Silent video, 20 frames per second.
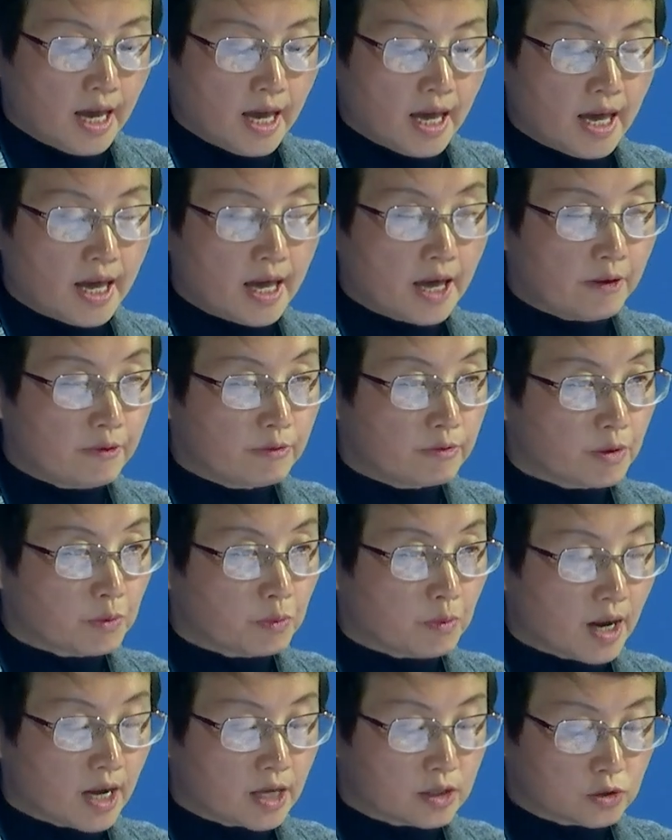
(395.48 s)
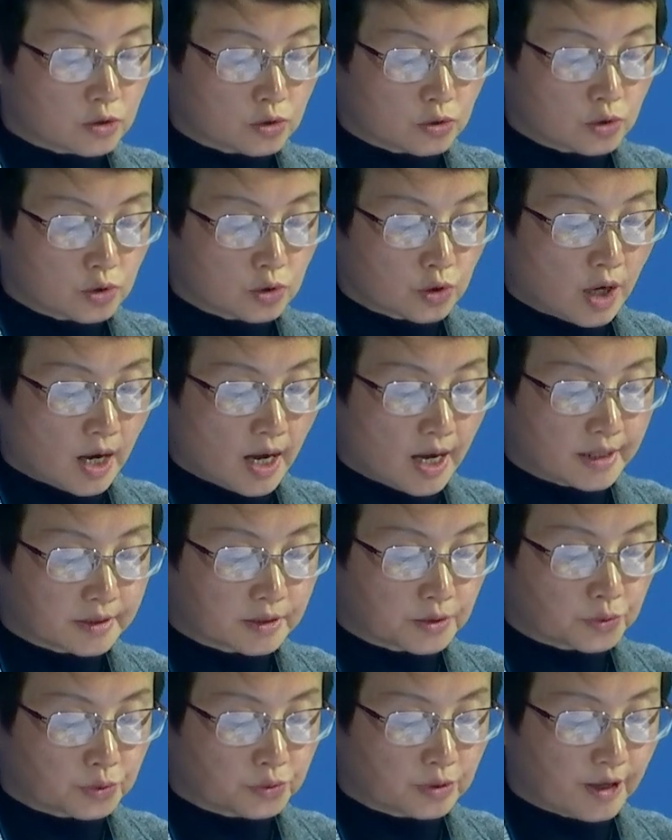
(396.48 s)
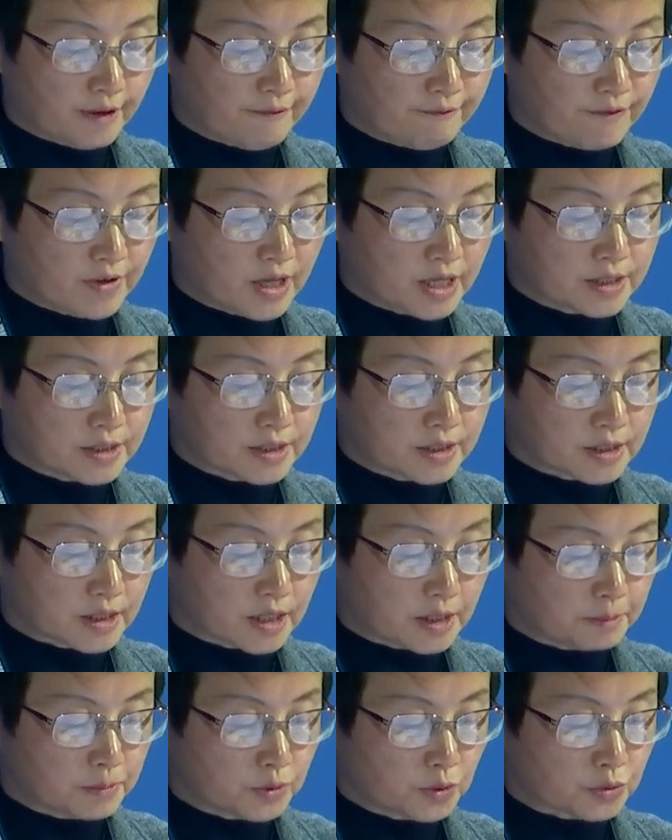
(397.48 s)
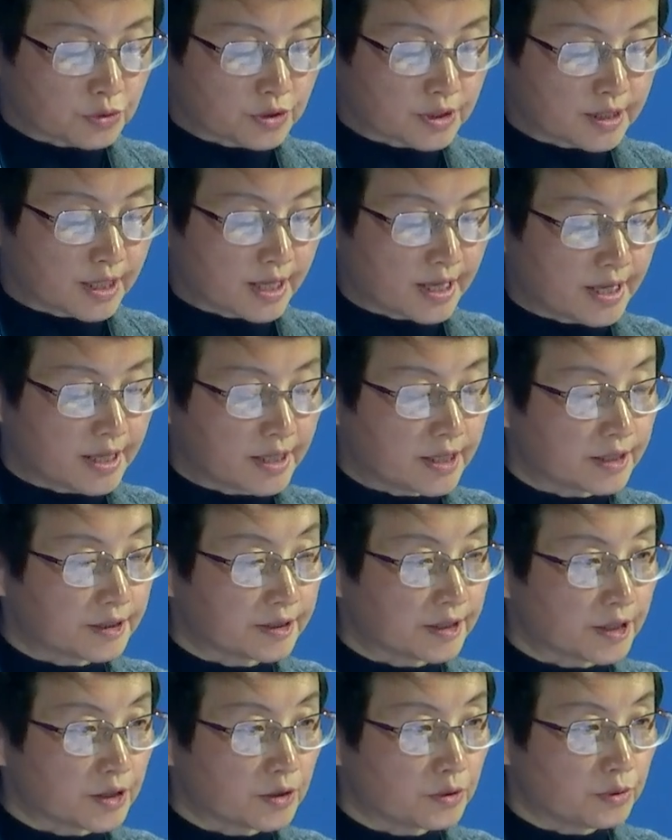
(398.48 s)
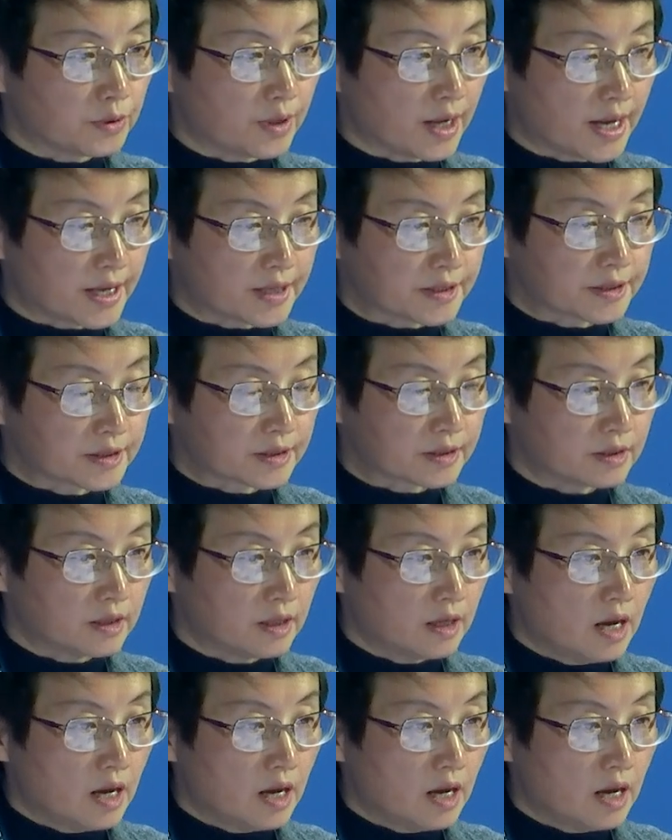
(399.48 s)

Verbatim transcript: Everyone tried to convince him to stay in the US